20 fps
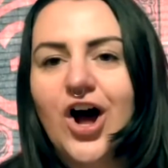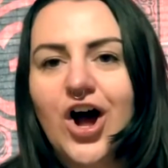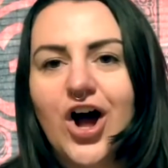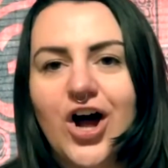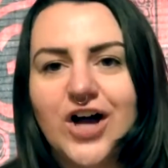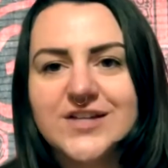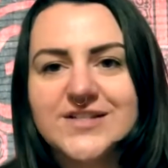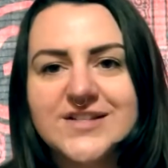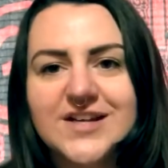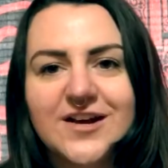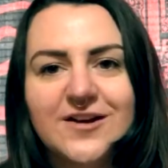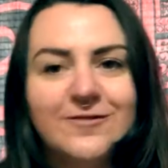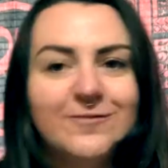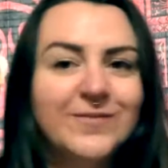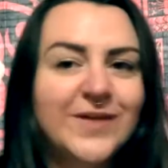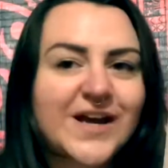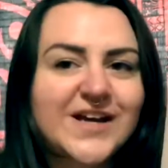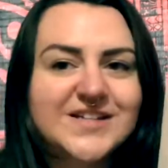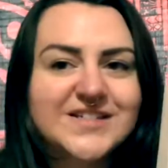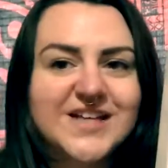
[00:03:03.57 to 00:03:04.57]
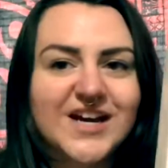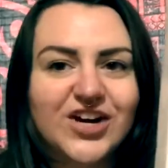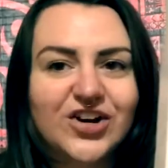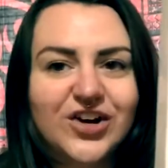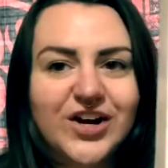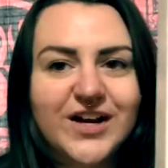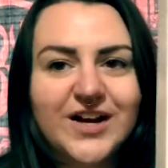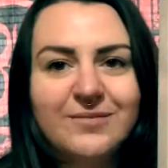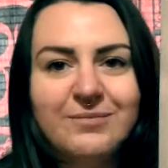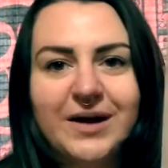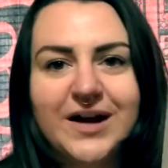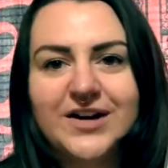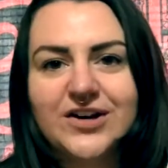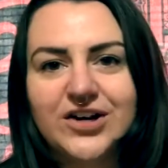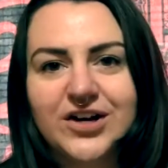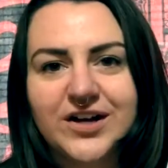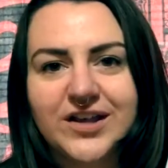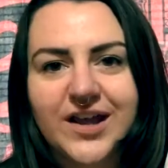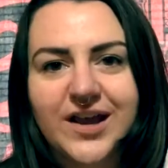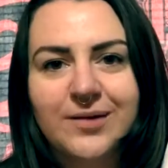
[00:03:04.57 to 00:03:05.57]
awesome like decorated
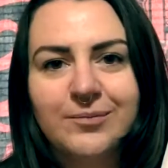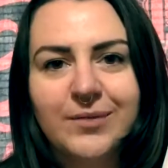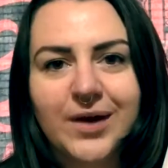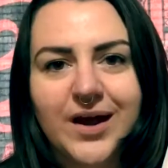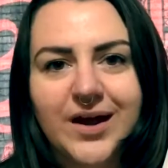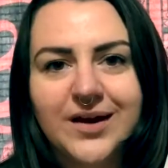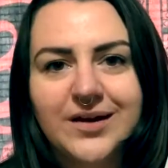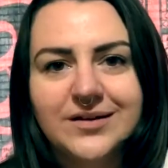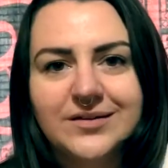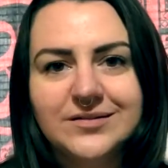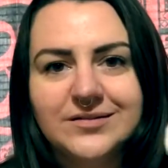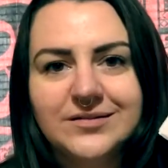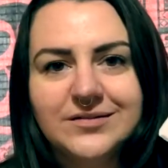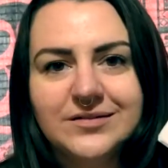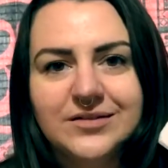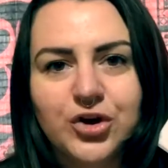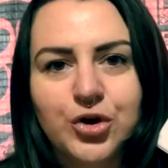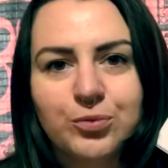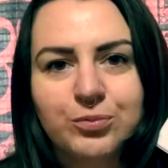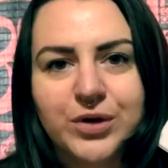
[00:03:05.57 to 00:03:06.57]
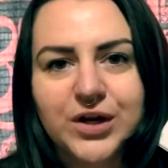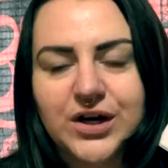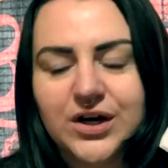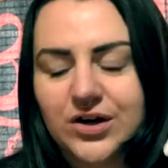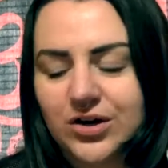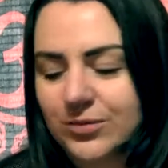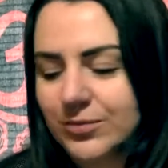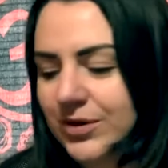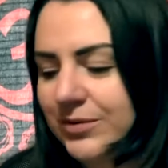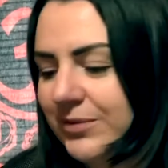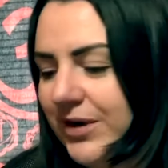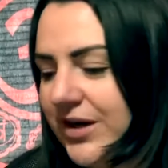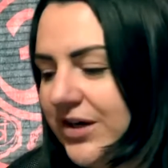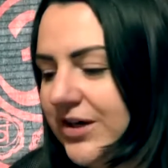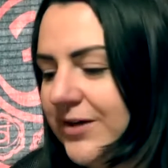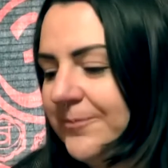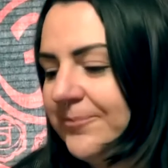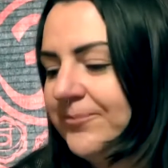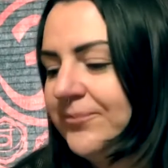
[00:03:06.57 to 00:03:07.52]
binder and like my completed homework binder.